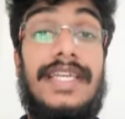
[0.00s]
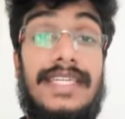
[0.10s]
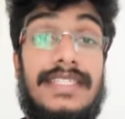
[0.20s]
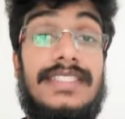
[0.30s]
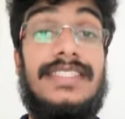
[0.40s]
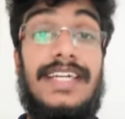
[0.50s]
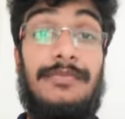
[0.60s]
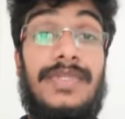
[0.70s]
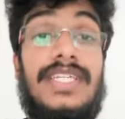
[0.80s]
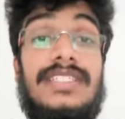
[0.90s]
IAS, this
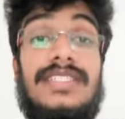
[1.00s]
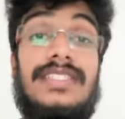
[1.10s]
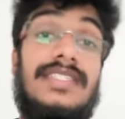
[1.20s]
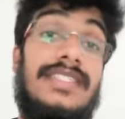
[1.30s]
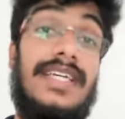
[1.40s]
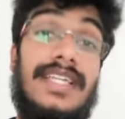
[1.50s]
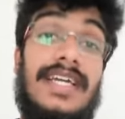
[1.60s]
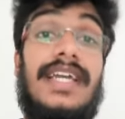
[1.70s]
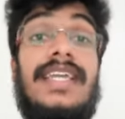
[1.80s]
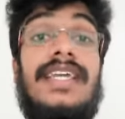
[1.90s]
IPS. Then
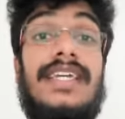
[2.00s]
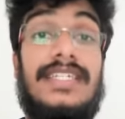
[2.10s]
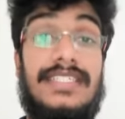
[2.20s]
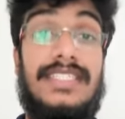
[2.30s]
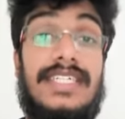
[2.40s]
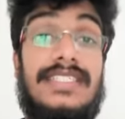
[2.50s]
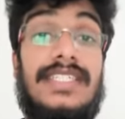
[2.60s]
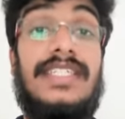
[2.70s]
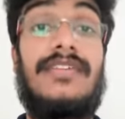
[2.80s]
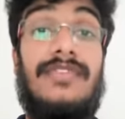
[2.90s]
I
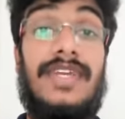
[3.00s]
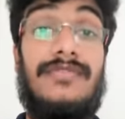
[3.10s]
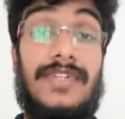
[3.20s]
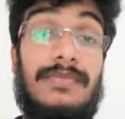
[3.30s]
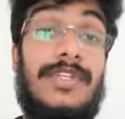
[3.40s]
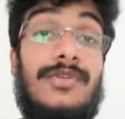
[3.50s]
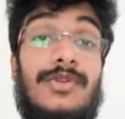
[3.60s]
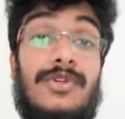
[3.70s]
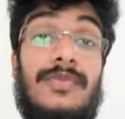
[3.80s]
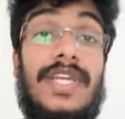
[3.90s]
researched the way from the
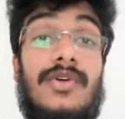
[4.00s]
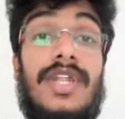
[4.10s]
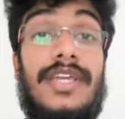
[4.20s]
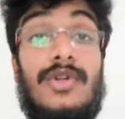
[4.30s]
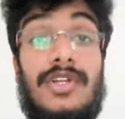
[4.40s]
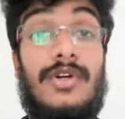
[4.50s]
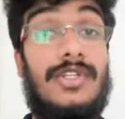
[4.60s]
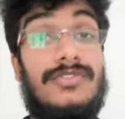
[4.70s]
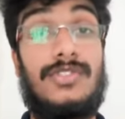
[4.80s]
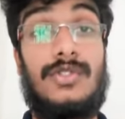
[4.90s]
YouTube and all, I got
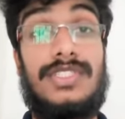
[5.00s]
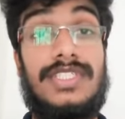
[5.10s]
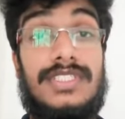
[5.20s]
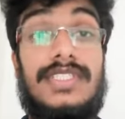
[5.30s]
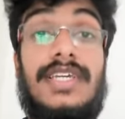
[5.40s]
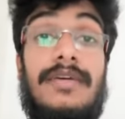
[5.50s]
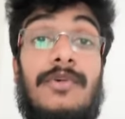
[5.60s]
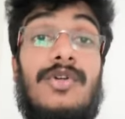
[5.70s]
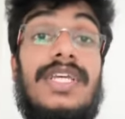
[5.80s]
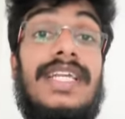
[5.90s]
lot of sources
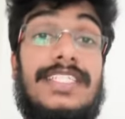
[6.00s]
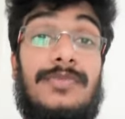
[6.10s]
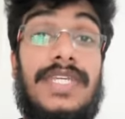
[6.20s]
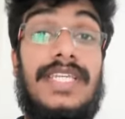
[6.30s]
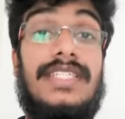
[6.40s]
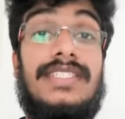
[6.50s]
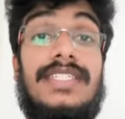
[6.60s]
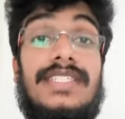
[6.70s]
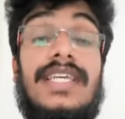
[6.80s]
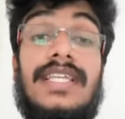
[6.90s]
about their
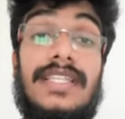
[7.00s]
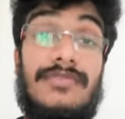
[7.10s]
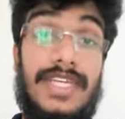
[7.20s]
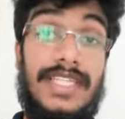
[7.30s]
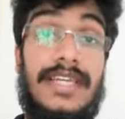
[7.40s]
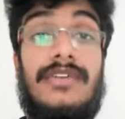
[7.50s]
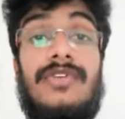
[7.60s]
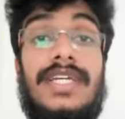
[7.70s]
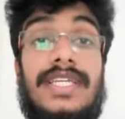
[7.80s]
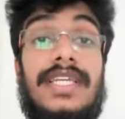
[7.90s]
experiences, the way they are
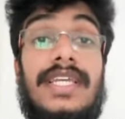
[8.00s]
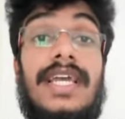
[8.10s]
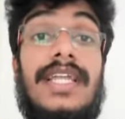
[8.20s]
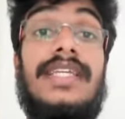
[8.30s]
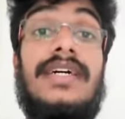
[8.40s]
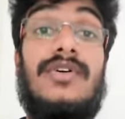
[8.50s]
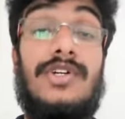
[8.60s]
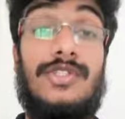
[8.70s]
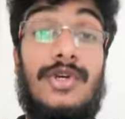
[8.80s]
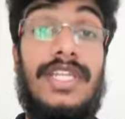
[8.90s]
working and the
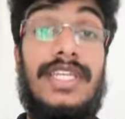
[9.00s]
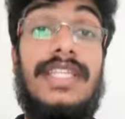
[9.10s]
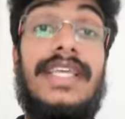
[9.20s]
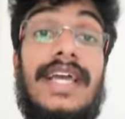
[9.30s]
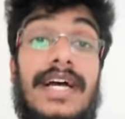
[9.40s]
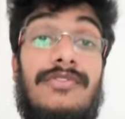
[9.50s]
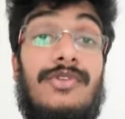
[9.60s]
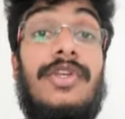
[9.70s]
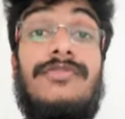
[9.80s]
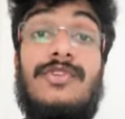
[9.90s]
authority they have
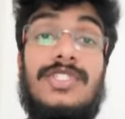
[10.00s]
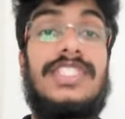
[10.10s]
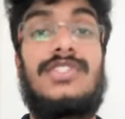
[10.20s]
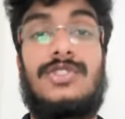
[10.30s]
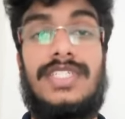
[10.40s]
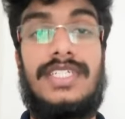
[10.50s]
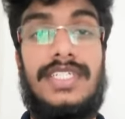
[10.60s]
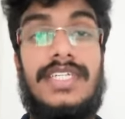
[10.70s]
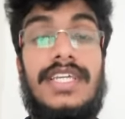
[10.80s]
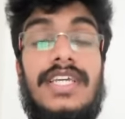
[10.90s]
to influence the society.